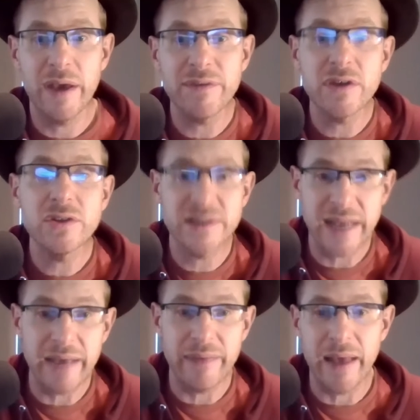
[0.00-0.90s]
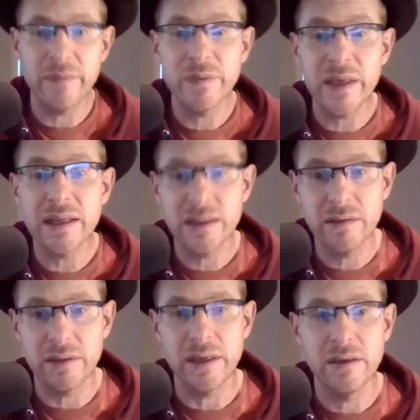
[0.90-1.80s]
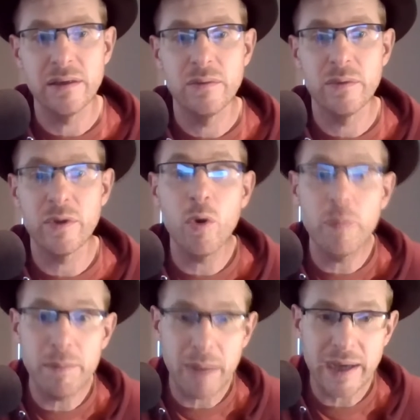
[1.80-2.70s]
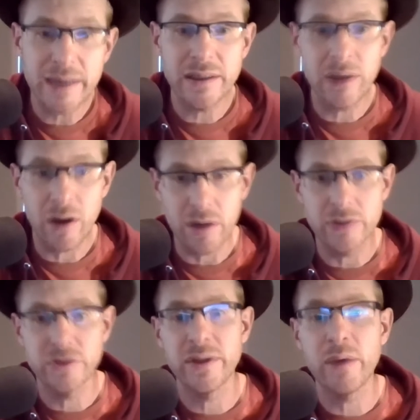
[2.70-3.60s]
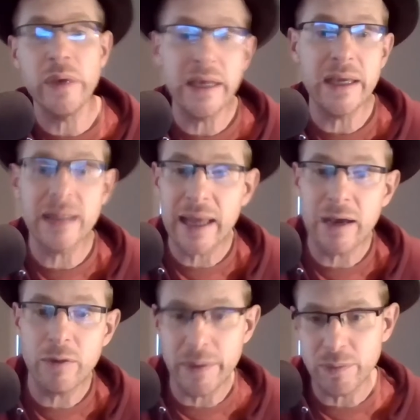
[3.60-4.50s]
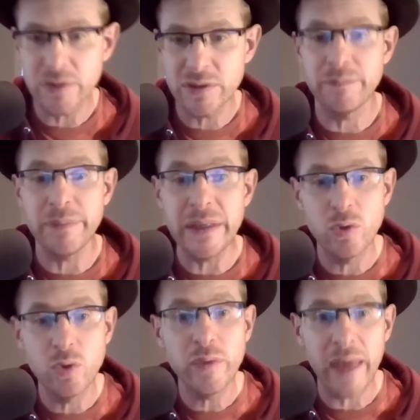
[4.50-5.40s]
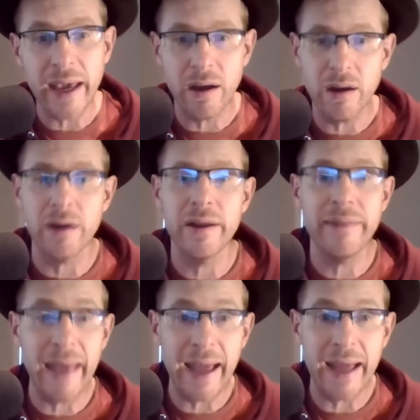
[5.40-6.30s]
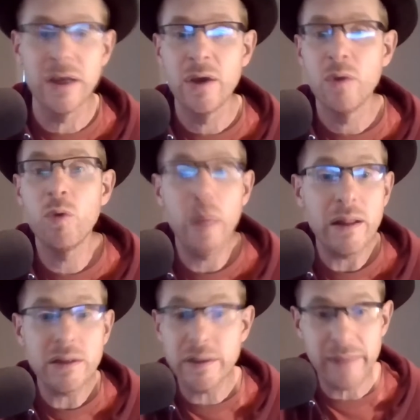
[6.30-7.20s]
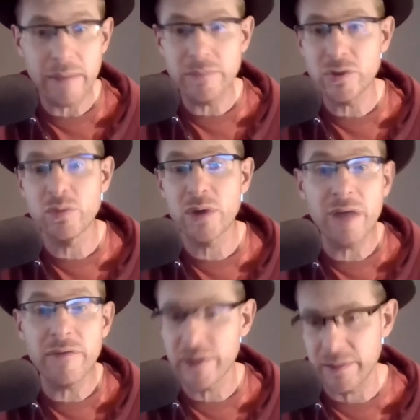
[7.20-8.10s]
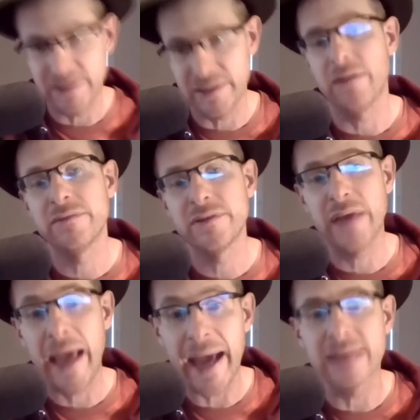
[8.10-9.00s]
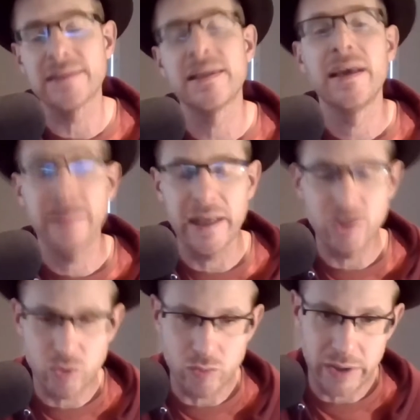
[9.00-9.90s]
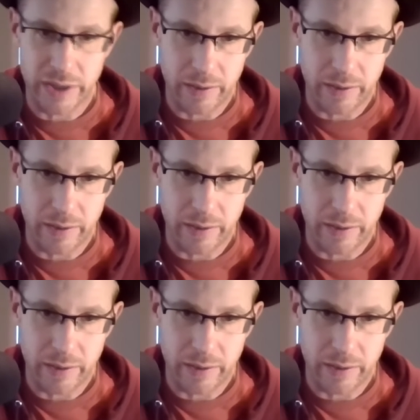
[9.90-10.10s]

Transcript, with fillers: We have to understand that and think clearly, with an open mind and heart, so that we can allow people to be who they are, and that will welcome them to recover themselves as they truly